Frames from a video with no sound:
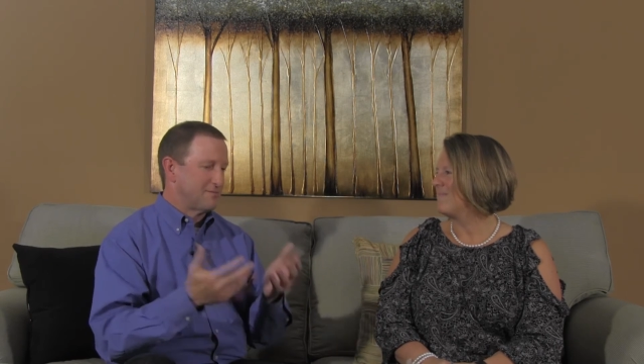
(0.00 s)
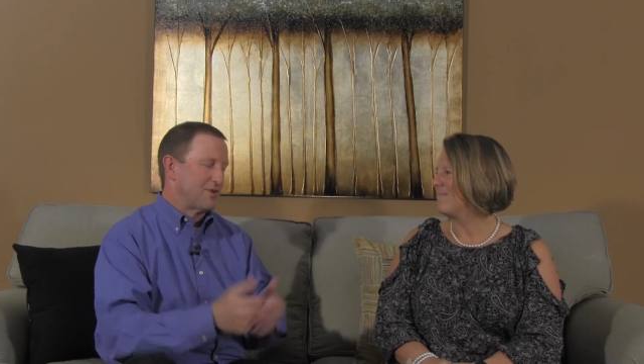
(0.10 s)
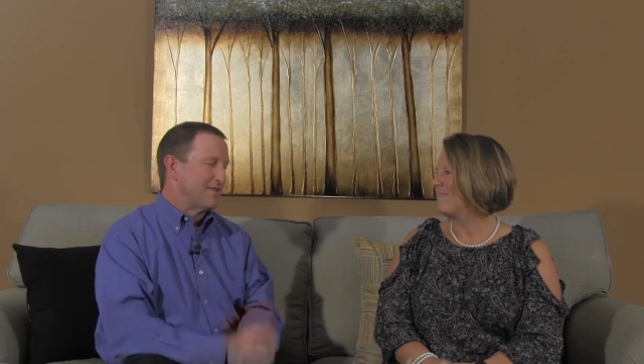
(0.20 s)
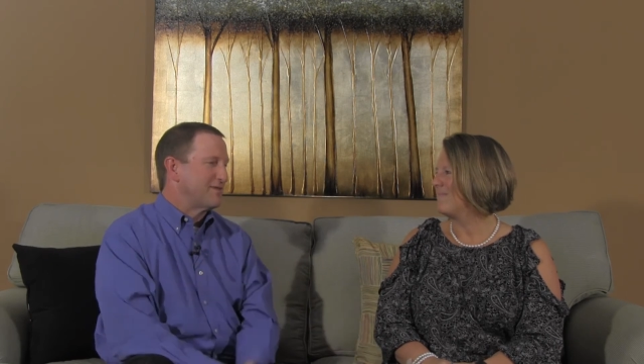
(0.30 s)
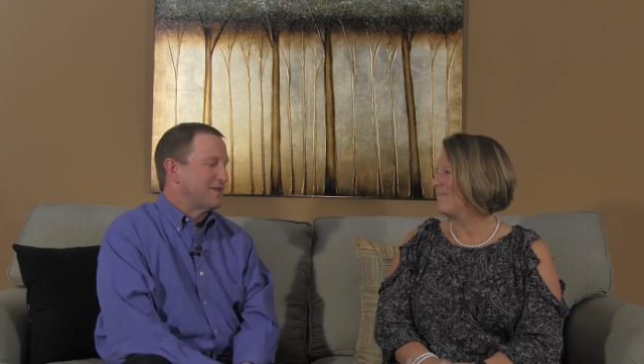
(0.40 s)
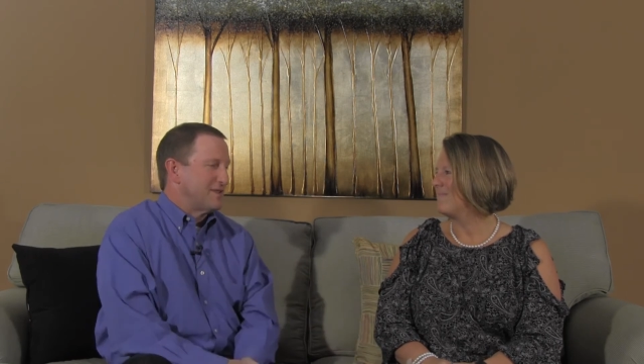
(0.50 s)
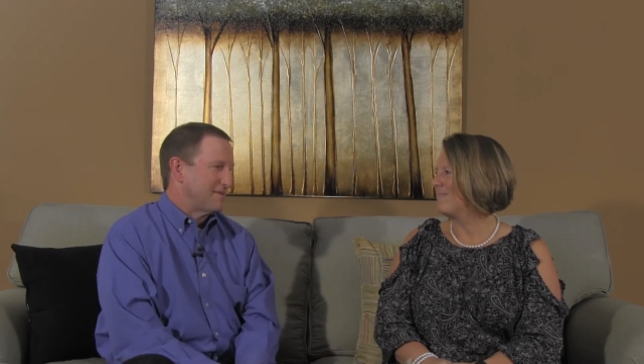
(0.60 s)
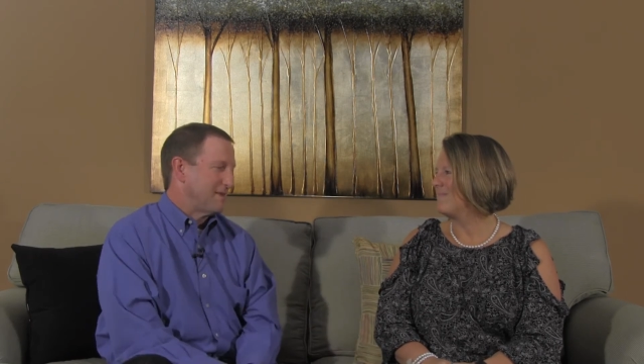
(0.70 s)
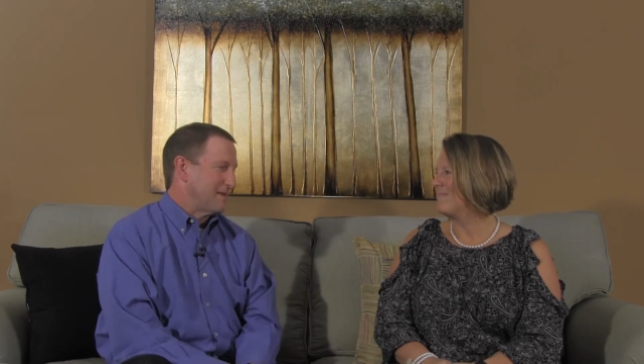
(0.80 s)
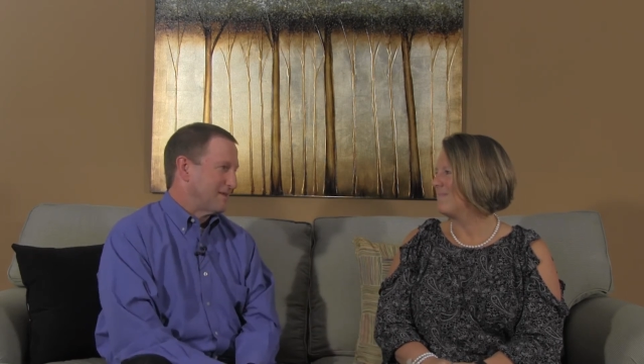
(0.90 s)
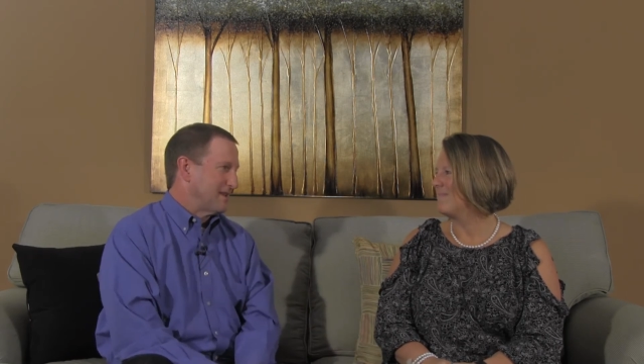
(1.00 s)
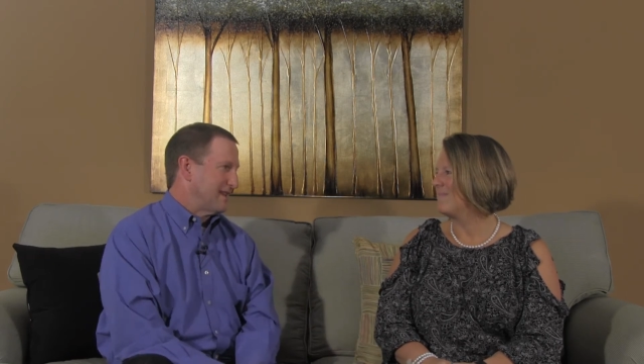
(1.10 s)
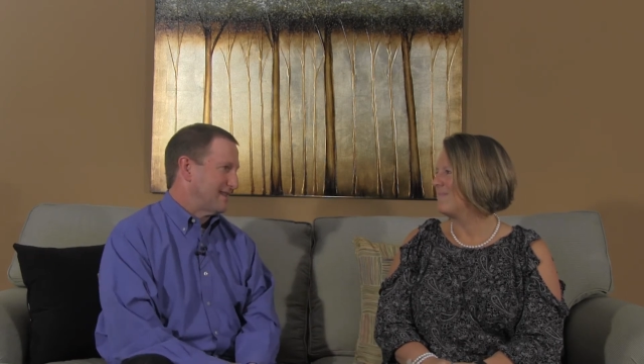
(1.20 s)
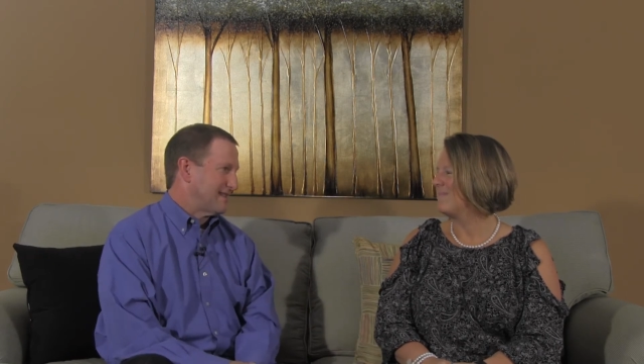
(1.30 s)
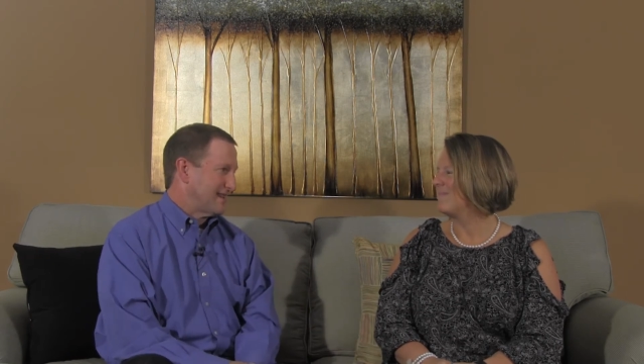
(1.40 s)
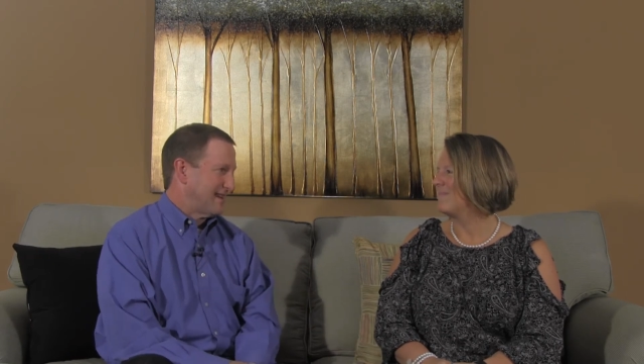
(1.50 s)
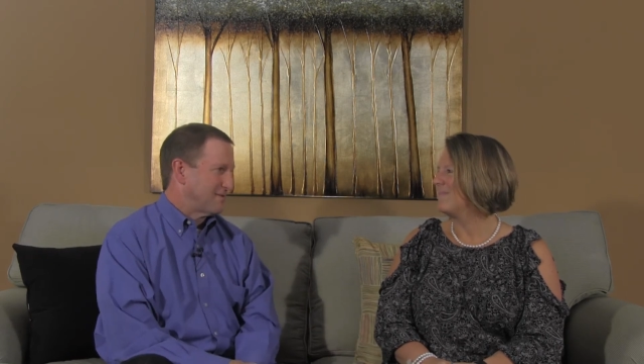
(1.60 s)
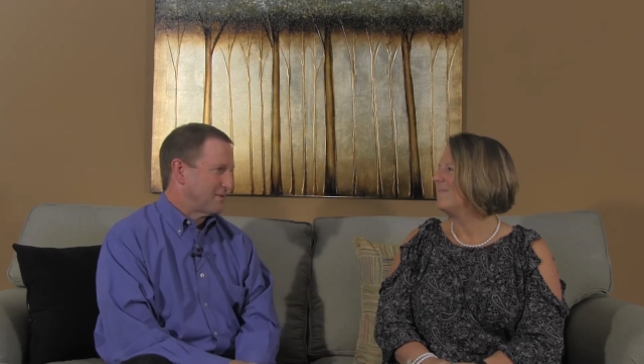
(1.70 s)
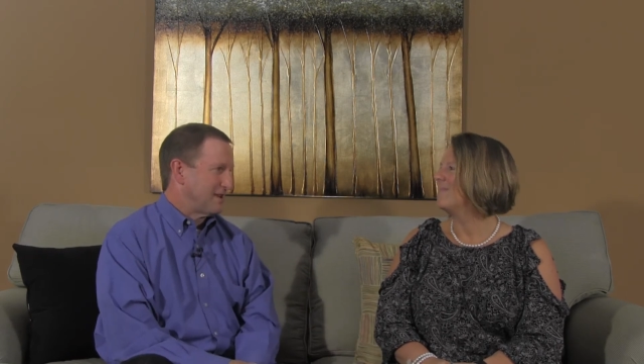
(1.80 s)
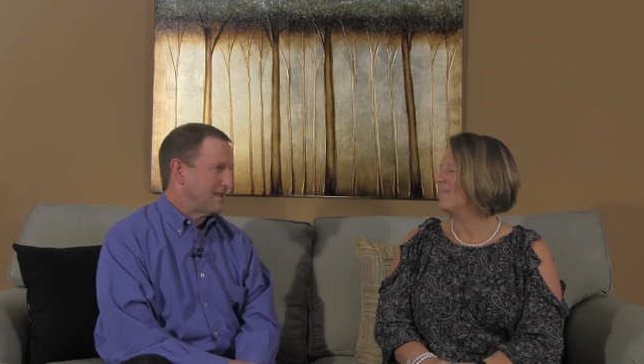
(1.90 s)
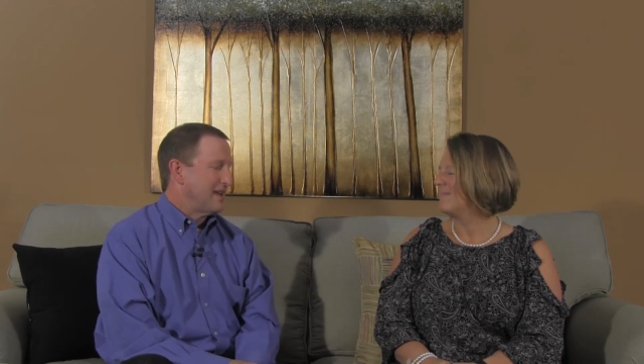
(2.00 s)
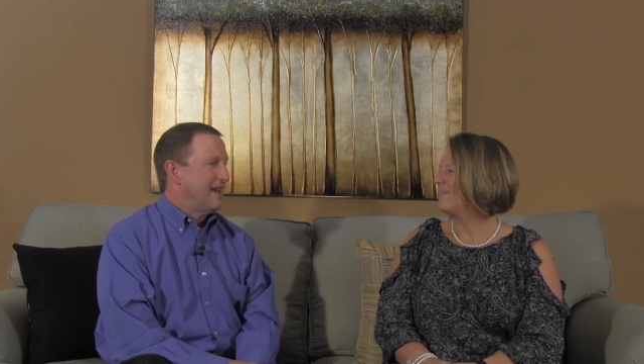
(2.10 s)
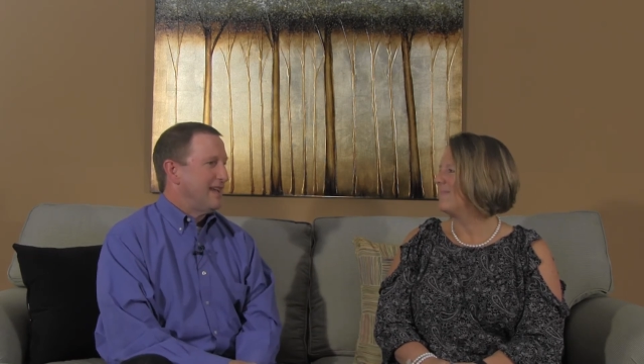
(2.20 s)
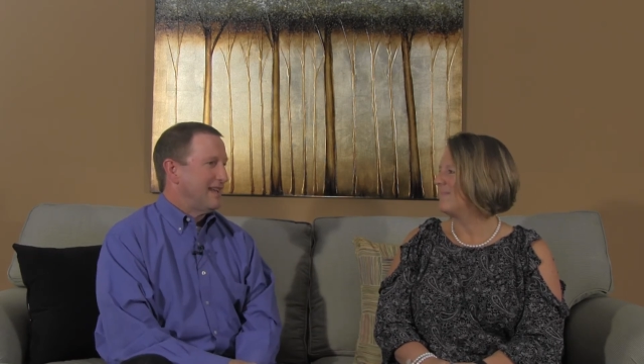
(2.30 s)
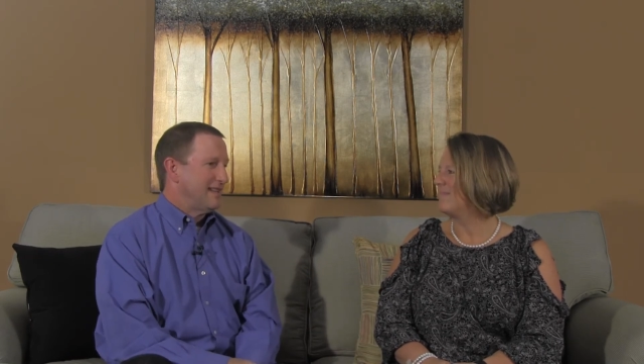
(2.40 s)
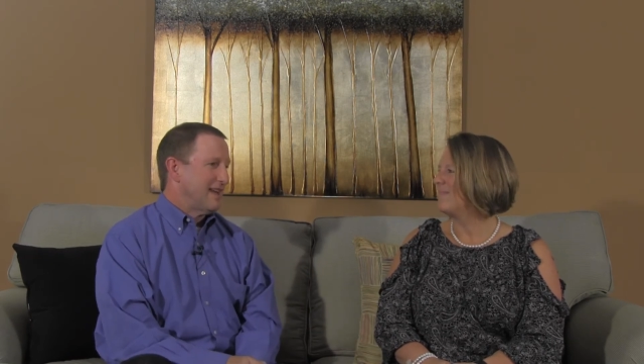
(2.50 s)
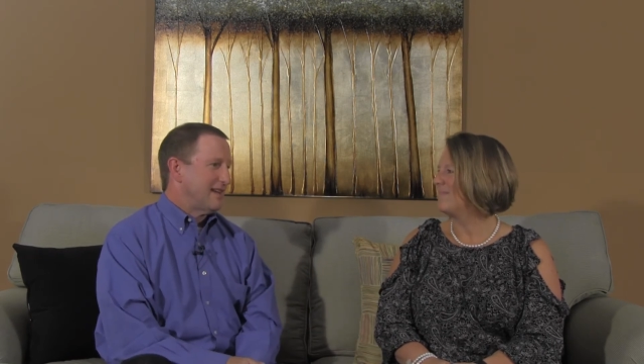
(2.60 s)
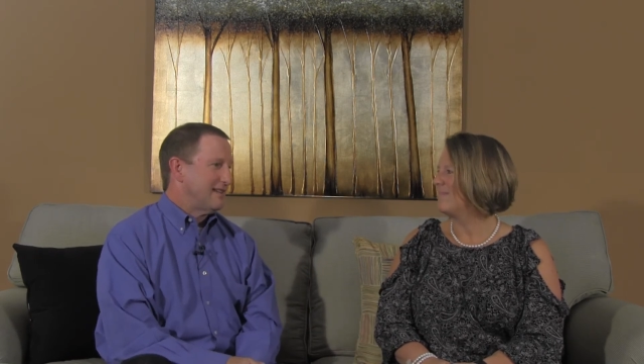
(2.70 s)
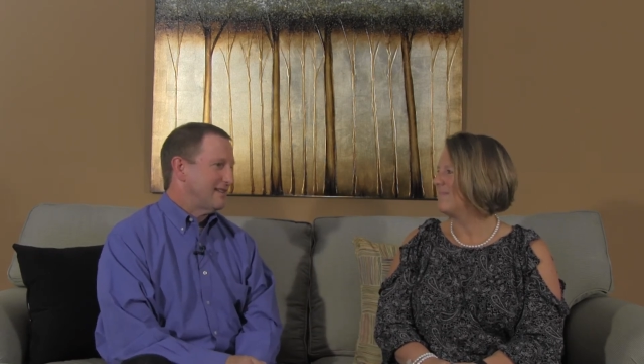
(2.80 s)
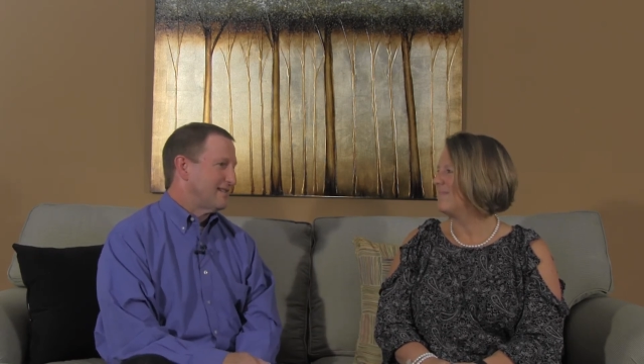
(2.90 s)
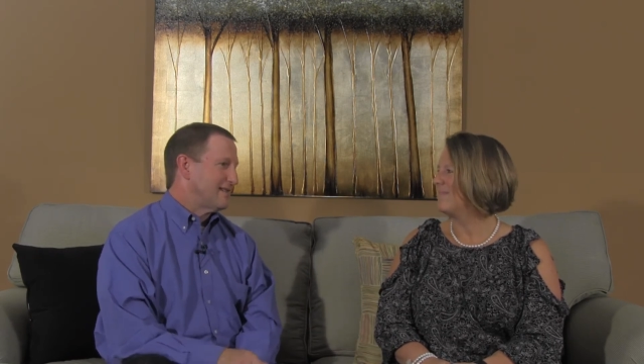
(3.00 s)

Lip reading: privileged to be able to get together with, and that is